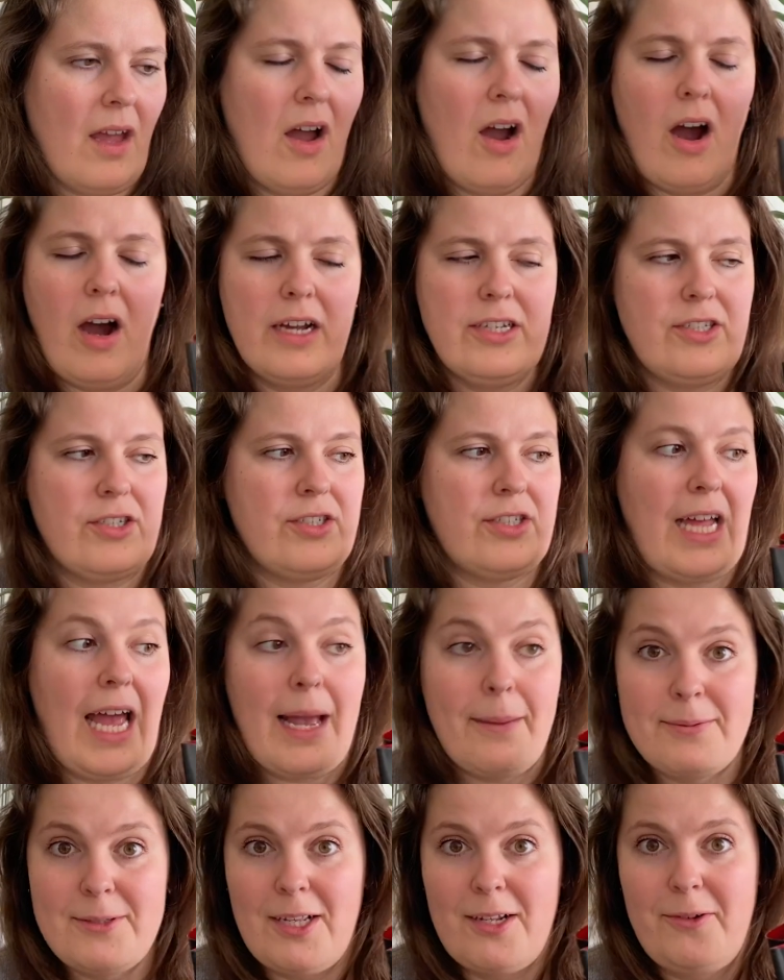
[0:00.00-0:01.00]
I just
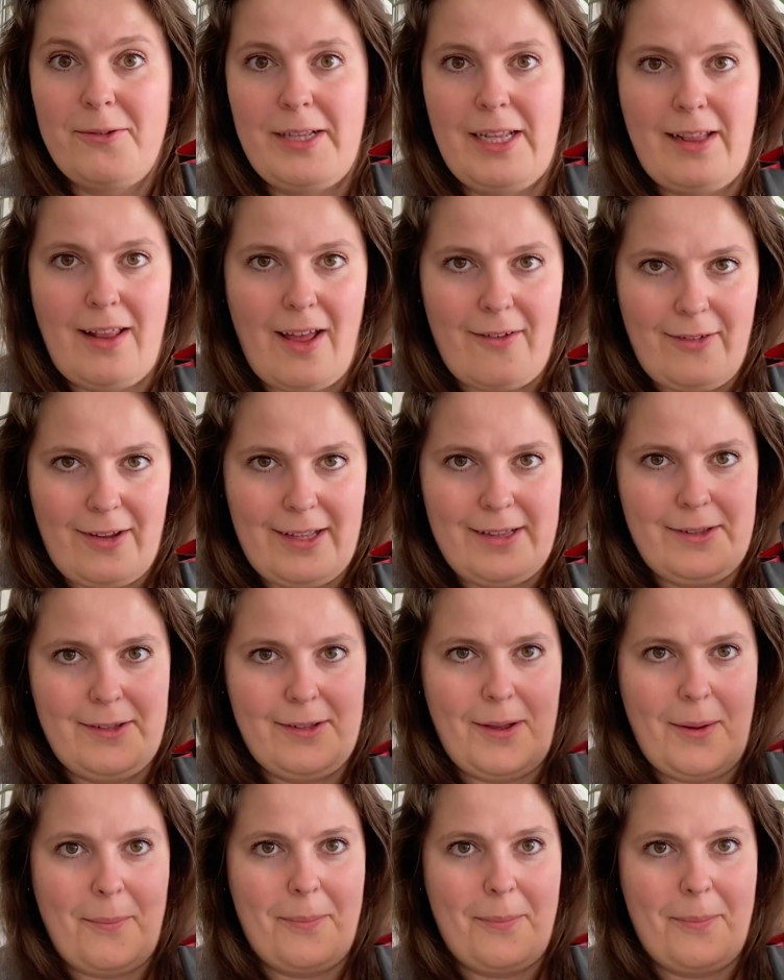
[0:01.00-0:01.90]
absolutely love it.